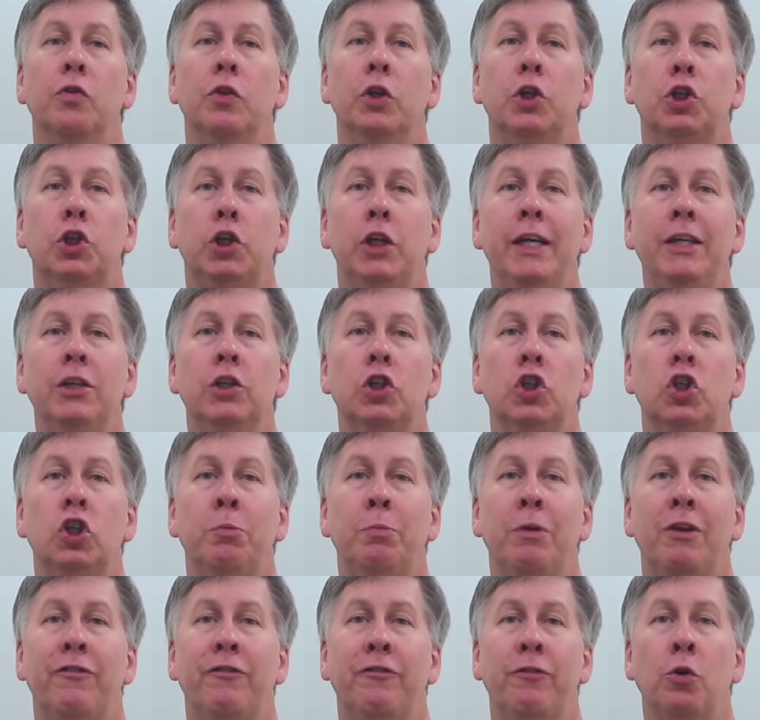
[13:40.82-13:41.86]
The sheet
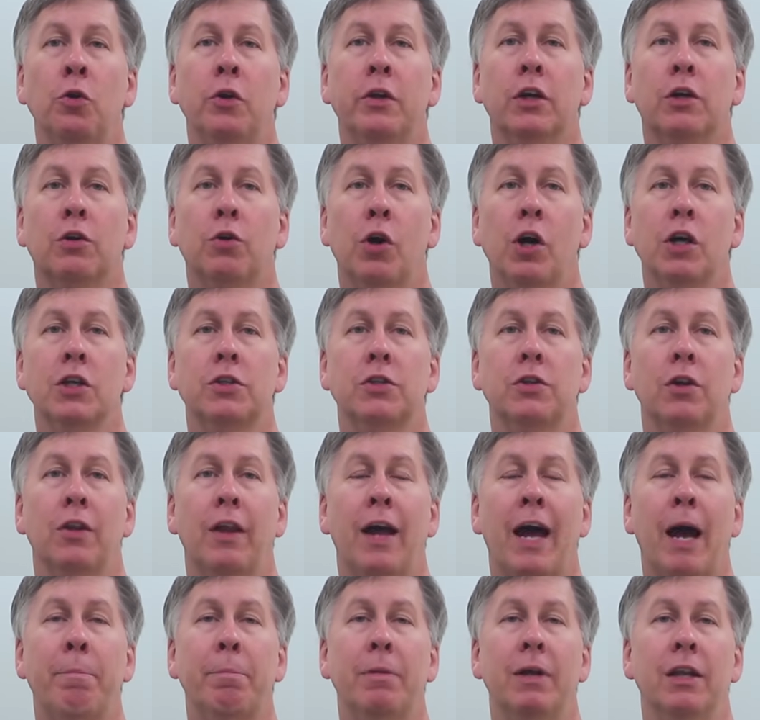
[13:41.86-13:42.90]
should be fully across their
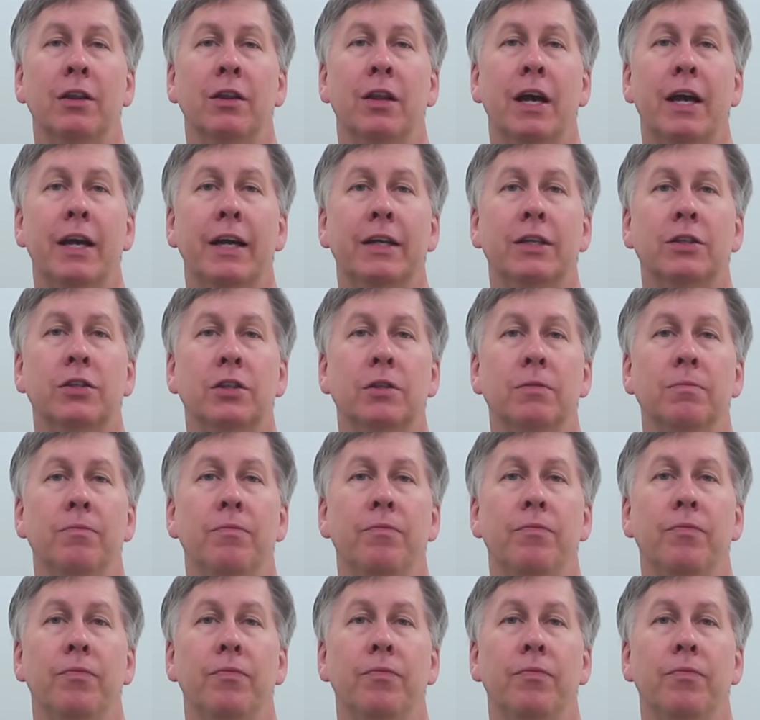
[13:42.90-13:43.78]
lap and legs.